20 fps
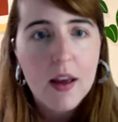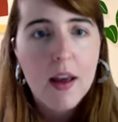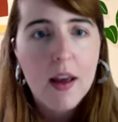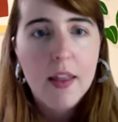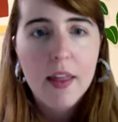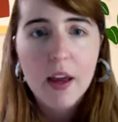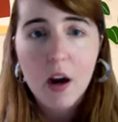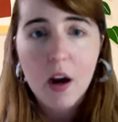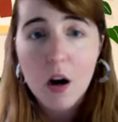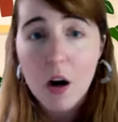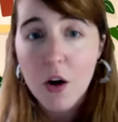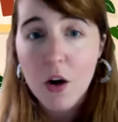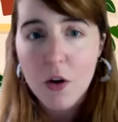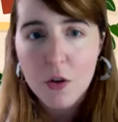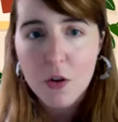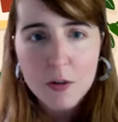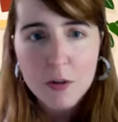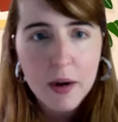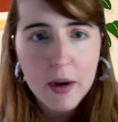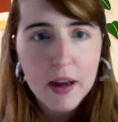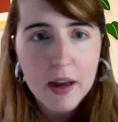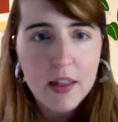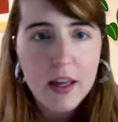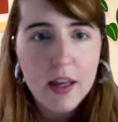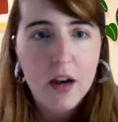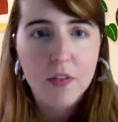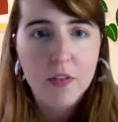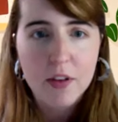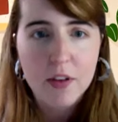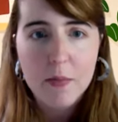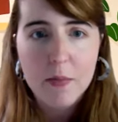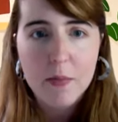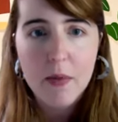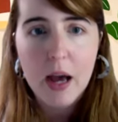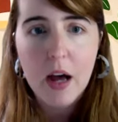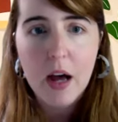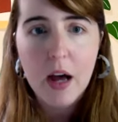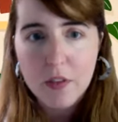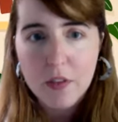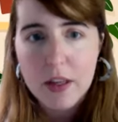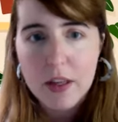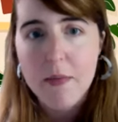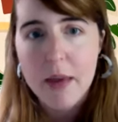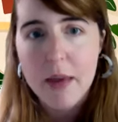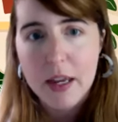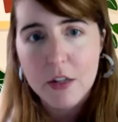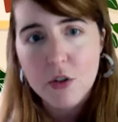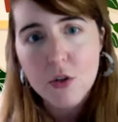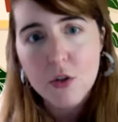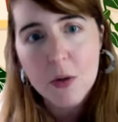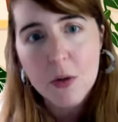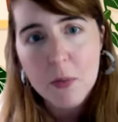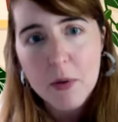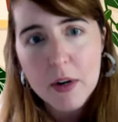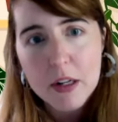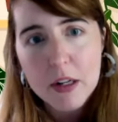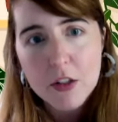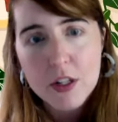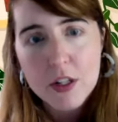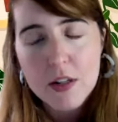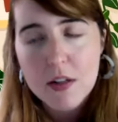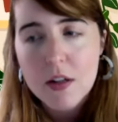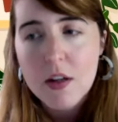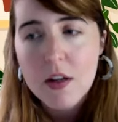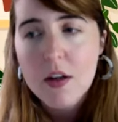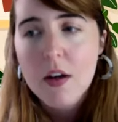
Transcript: they are owned by the LVM, LVMH Corporation,